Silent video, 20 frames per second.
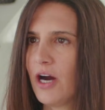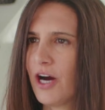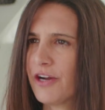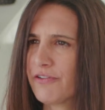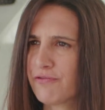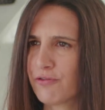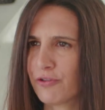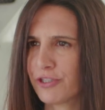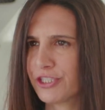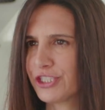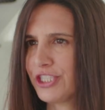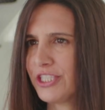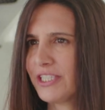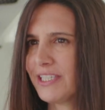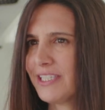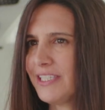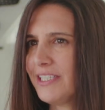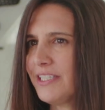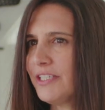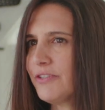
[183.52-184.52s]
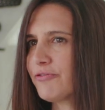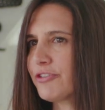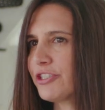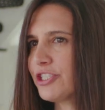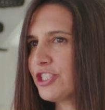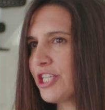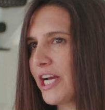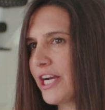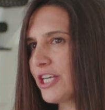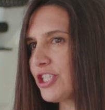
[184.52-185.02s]
Unfortunately,
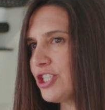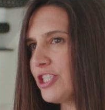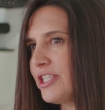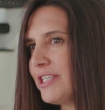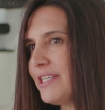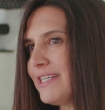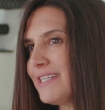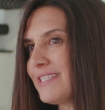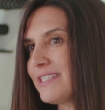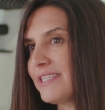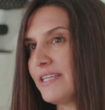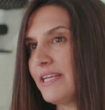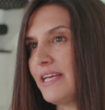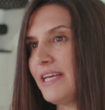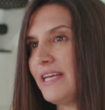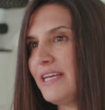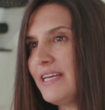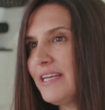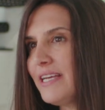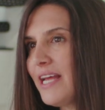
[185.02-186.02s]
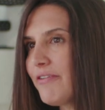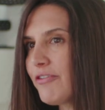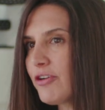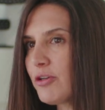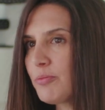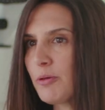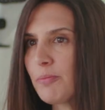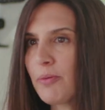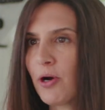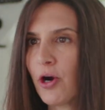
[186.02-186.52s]
rejection is an
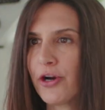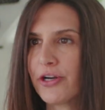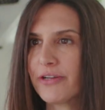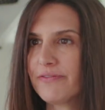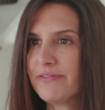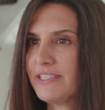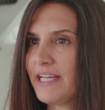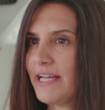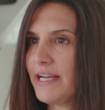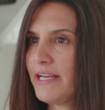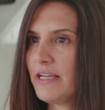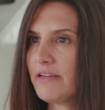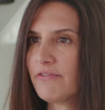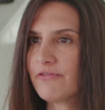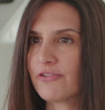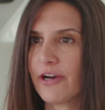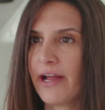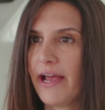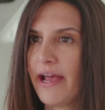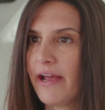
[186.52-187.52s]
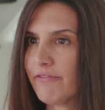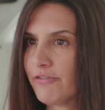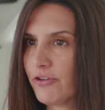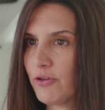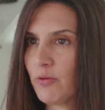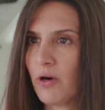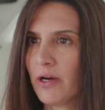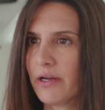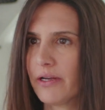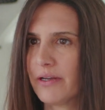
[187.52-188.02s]
inevitable part of dating for
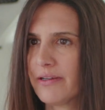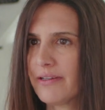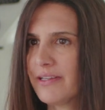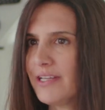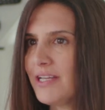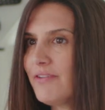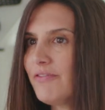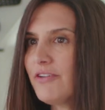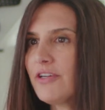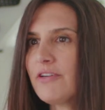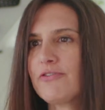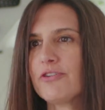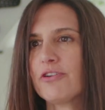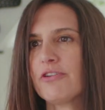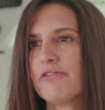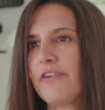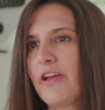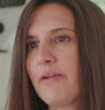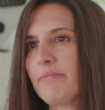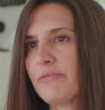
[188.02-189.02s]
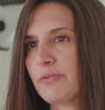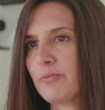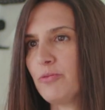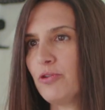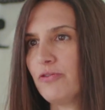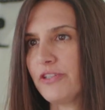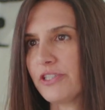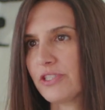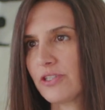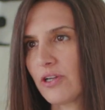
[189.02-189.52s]
everyone, even if you're a famous movie